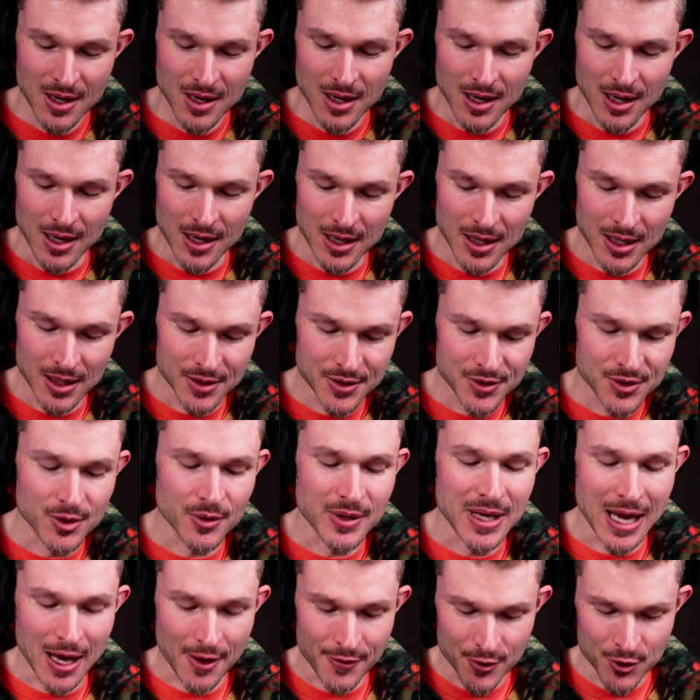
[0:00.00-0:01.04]

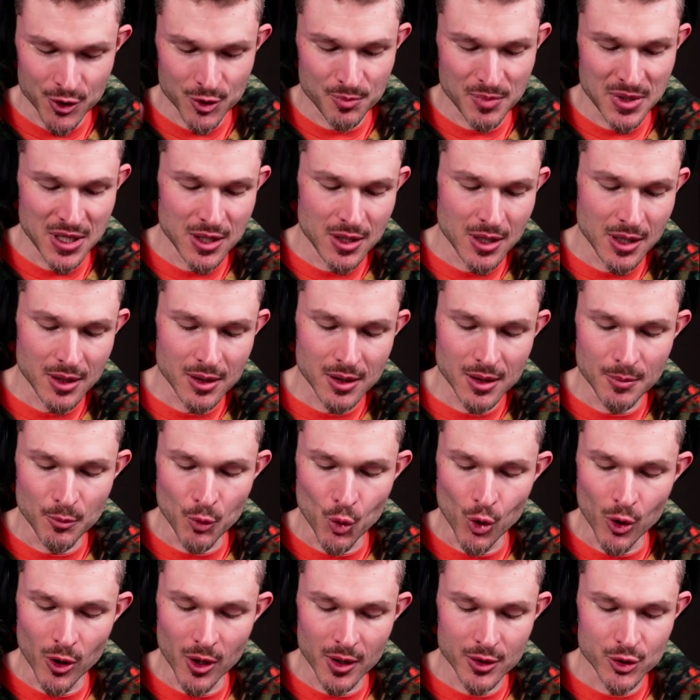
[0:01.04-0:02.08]
There's be
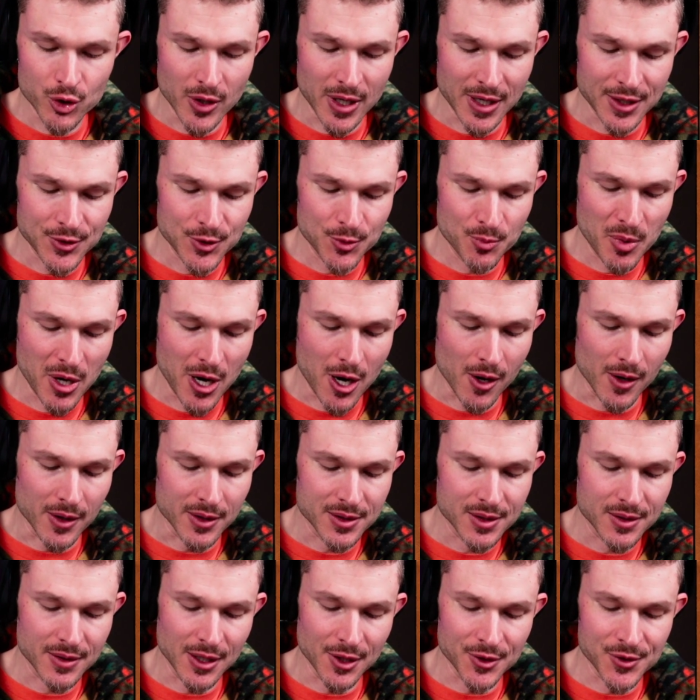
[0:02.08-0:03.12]
more
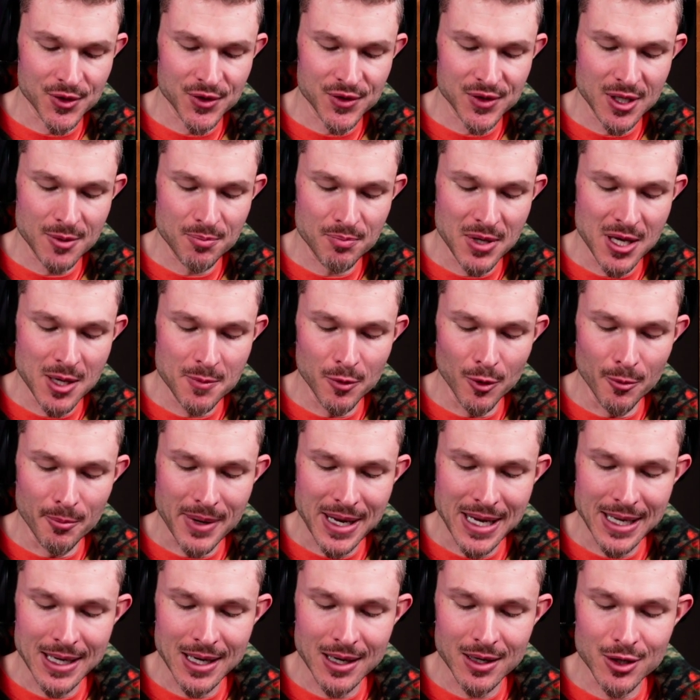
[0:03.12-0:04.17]
transparent. They also said people may
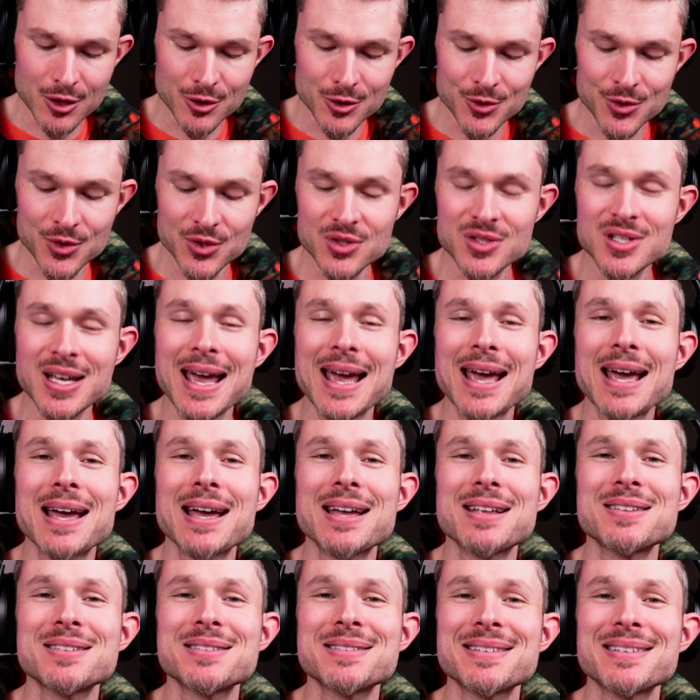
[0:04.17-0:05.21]
not
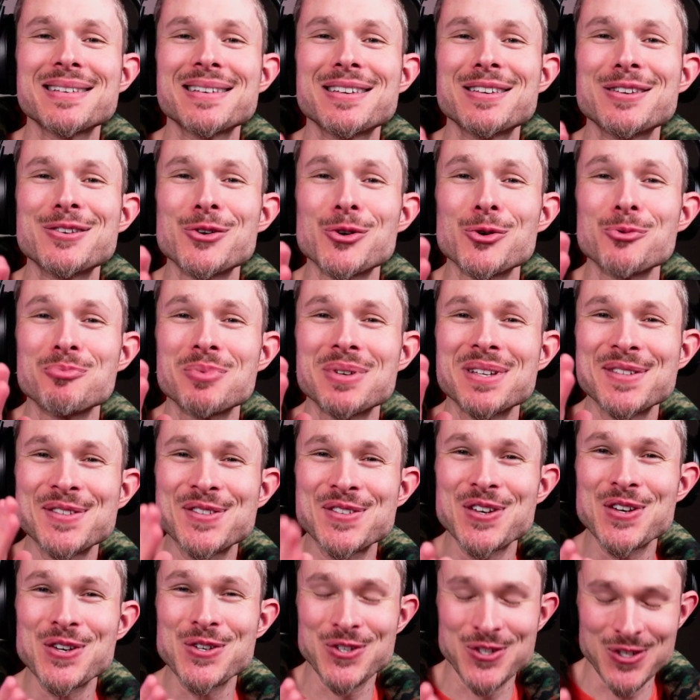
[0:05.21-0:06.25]
understand your
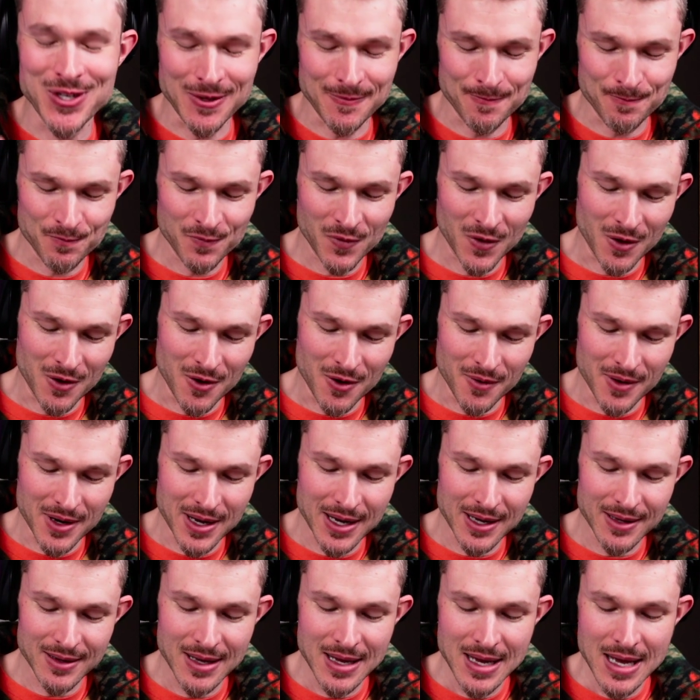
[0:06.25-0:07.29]
position. All
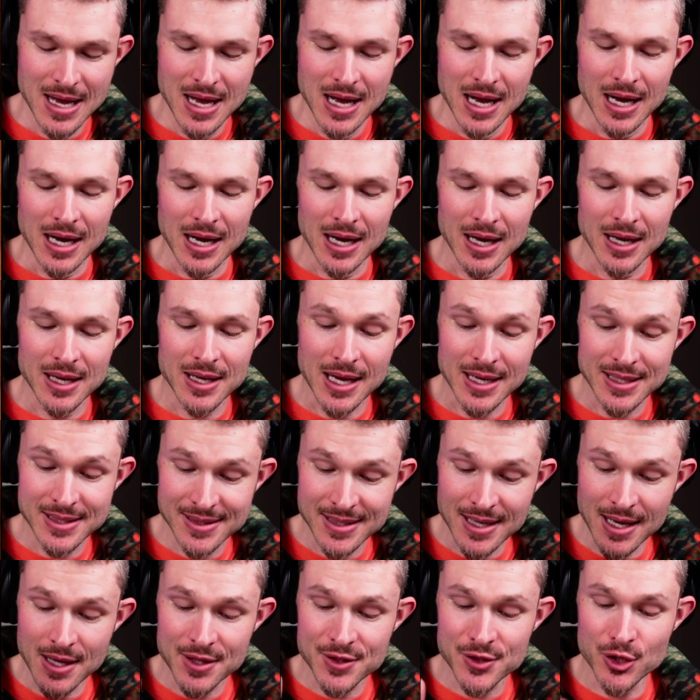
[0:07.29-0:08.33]
right. I'd
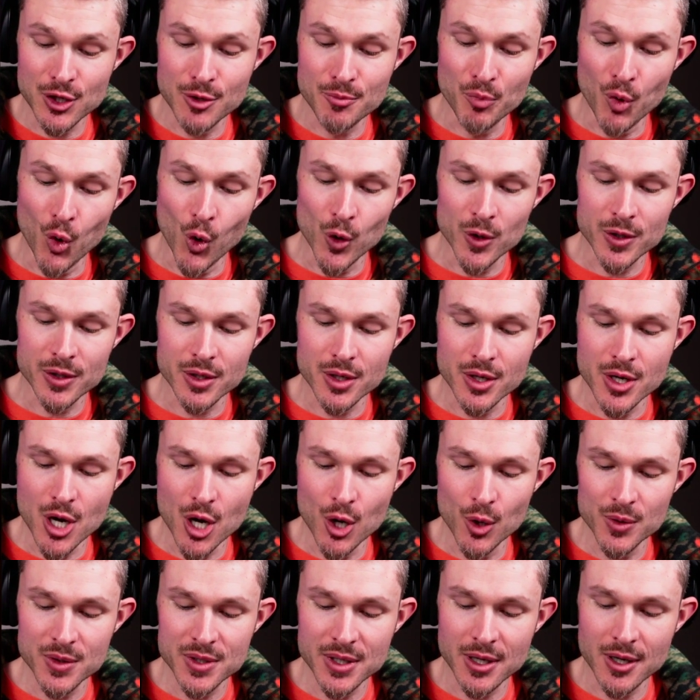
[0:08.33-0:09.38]
say that's an important
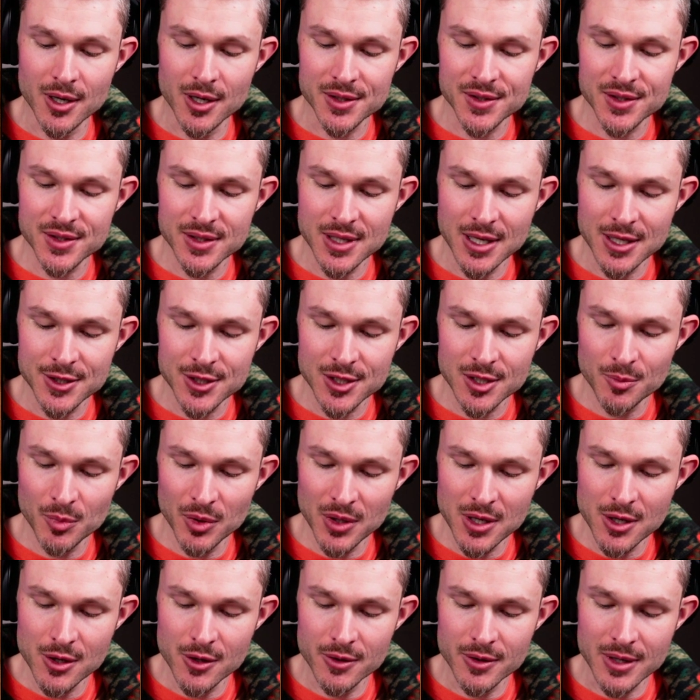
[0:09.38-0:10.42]
note. And
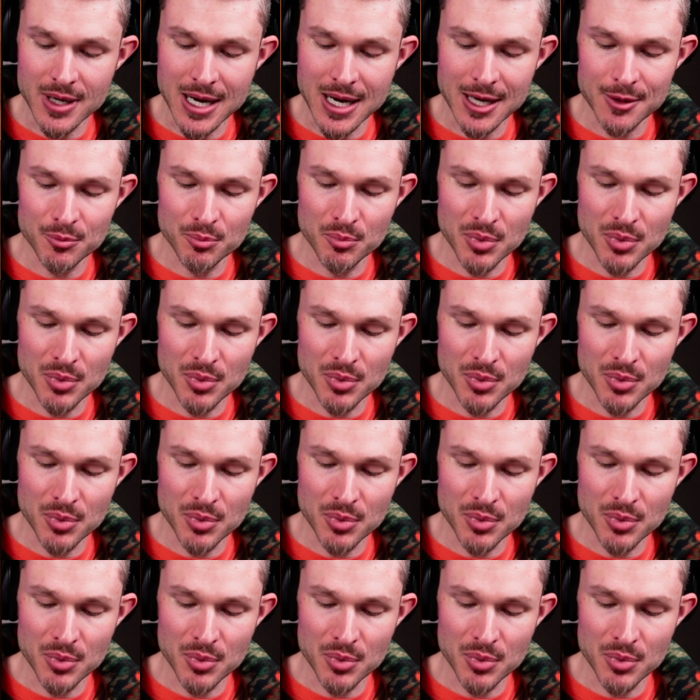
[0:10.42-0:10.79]
ostensibly, you're not